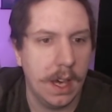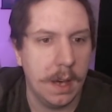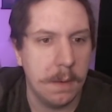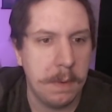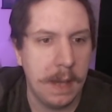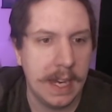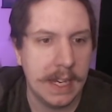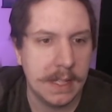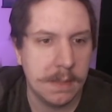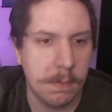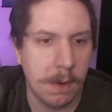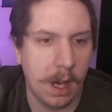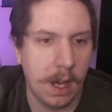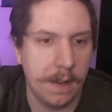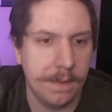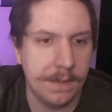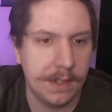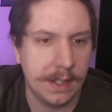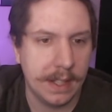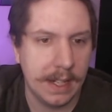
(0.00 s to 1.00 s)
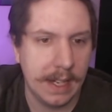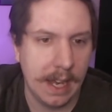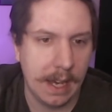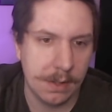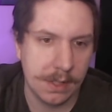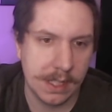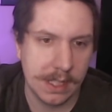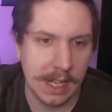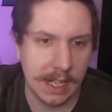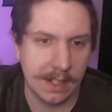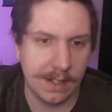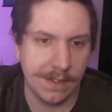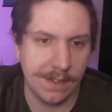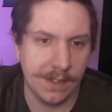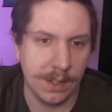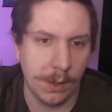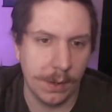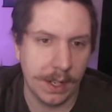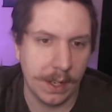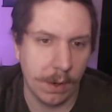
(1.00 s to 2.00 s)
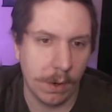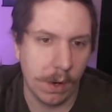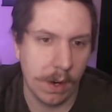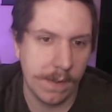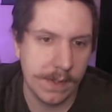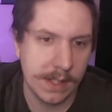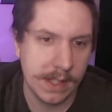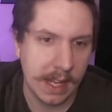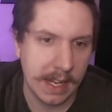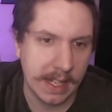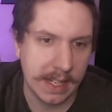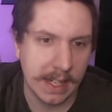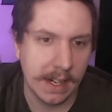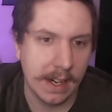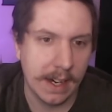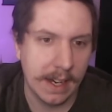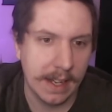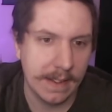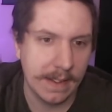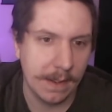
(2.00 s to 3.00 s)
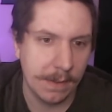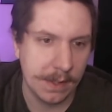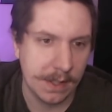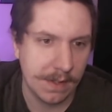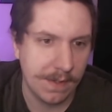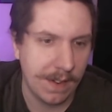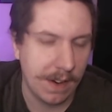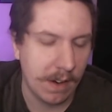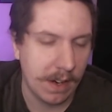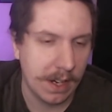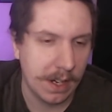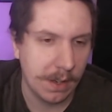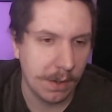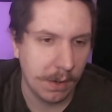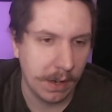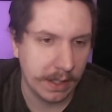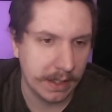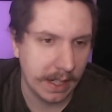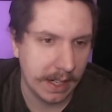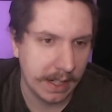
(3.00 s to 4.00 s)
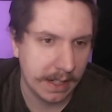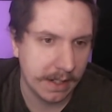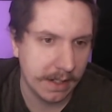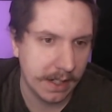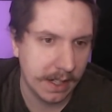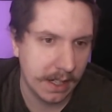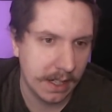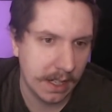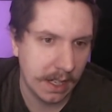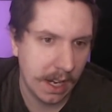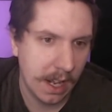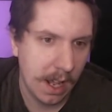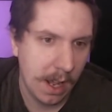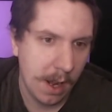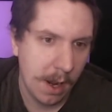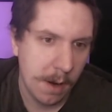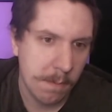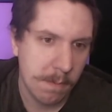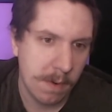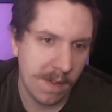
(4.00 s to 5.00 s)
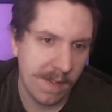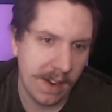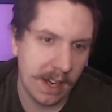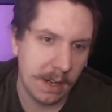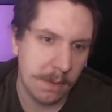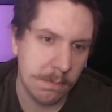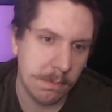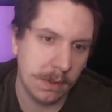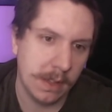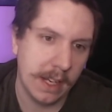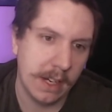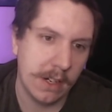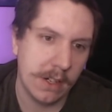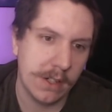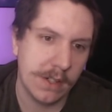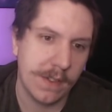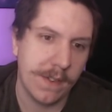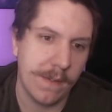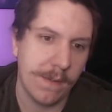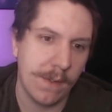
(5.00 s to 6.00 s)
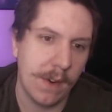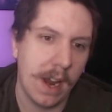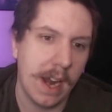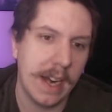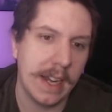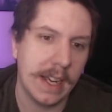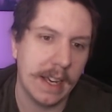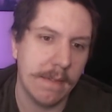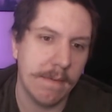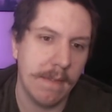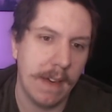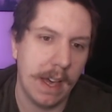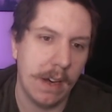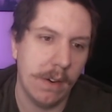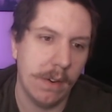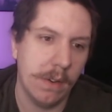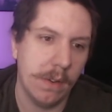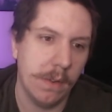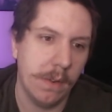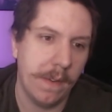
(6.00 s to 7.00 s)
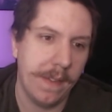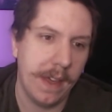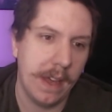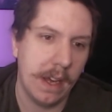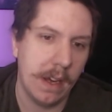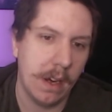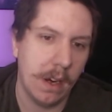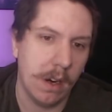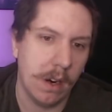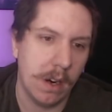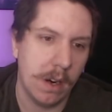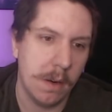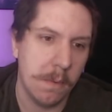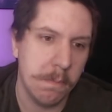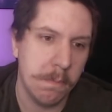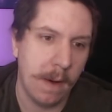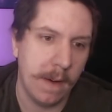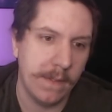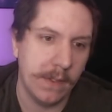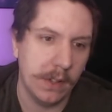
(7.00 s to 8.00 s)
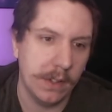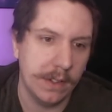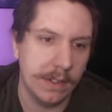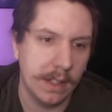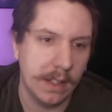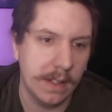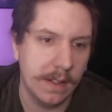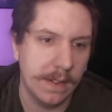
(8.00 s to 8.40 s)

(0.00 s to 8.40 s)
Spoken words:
Paste bombs can now stick to floating orbs. Thank God. That was very annoying that it couldn't. Prevented players from riding a mount when they are bubbled.